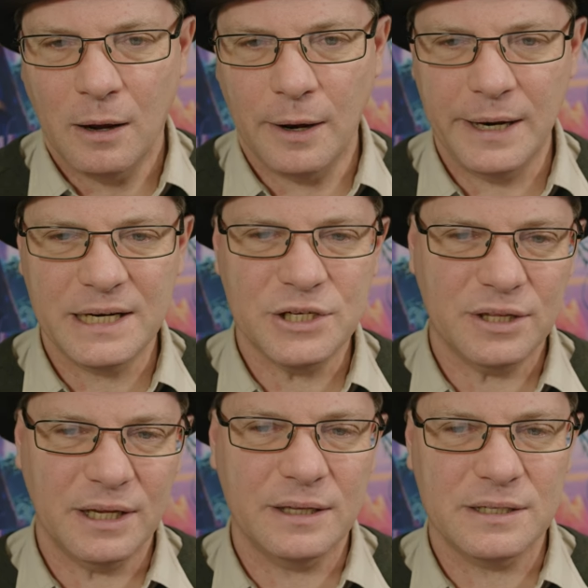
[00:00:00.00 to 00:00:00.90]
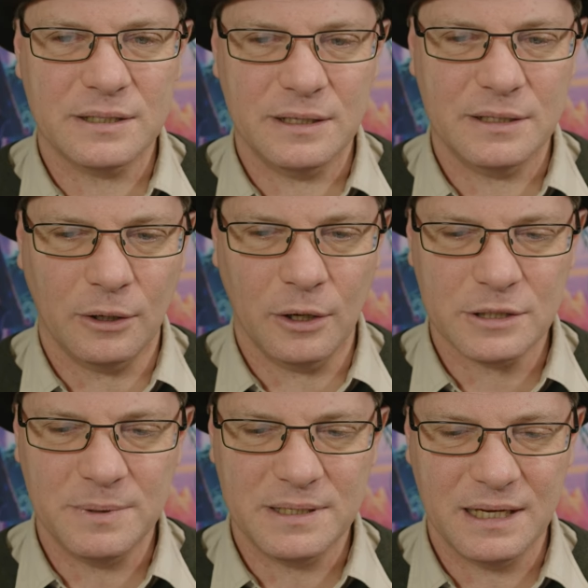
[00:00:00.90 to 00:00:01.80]
I actually think there's there's a
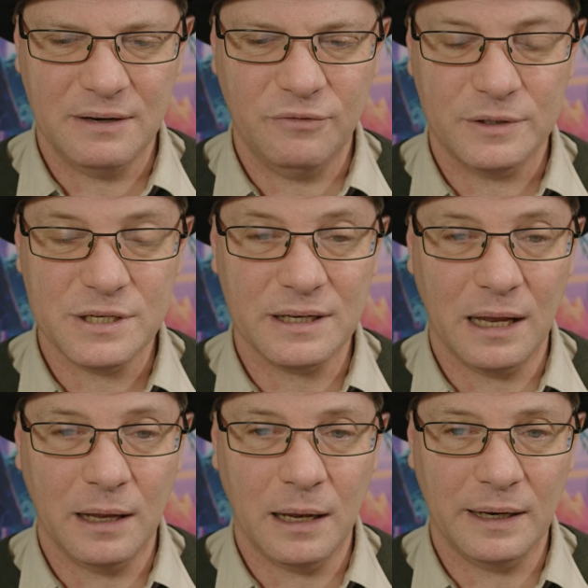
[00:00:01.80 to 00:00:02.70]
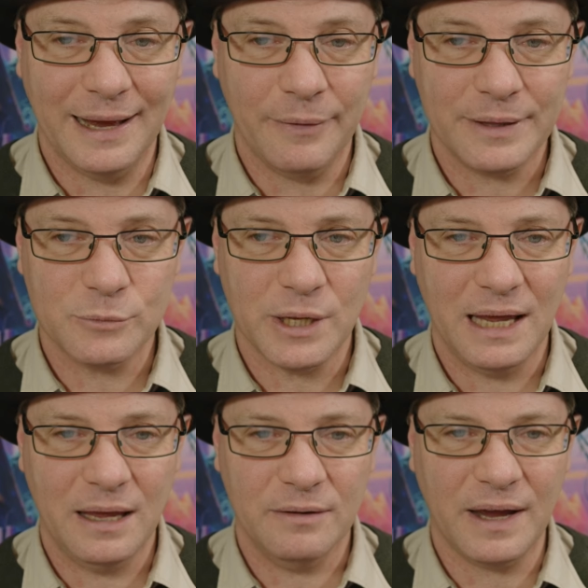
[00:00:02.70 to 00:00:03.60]
lot to be said for just uh, allowing them to
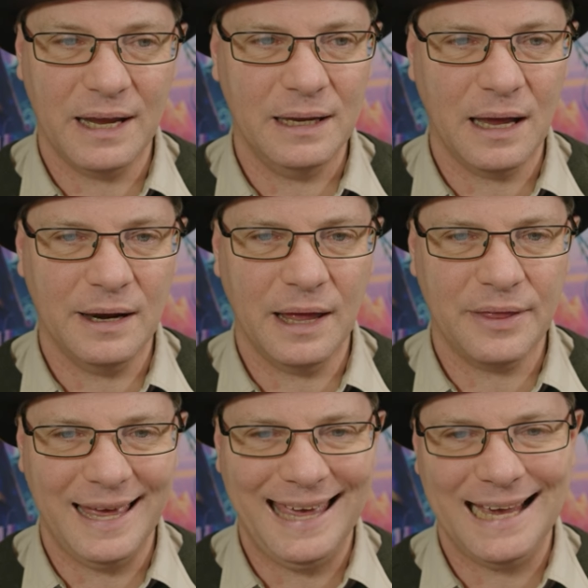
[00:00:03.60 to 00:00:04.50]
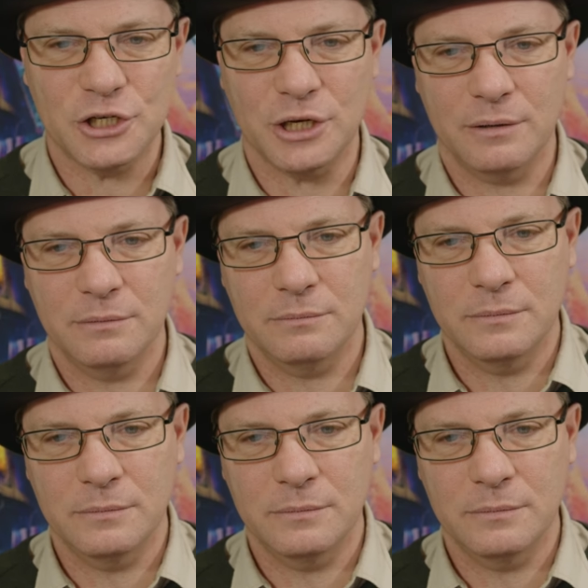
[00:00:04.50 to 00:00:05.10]
have a another action.